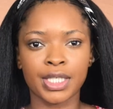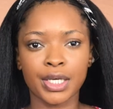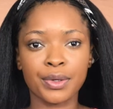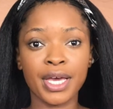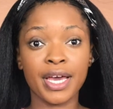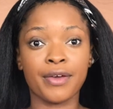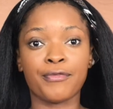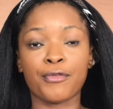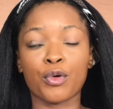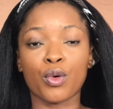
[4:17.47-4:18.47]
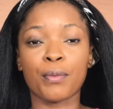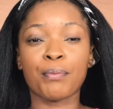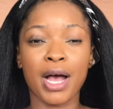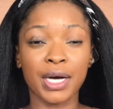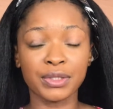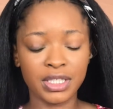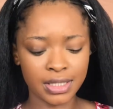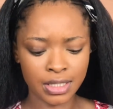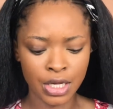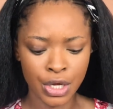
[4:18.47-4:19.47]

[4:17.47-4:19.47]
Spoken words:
Okay, for powders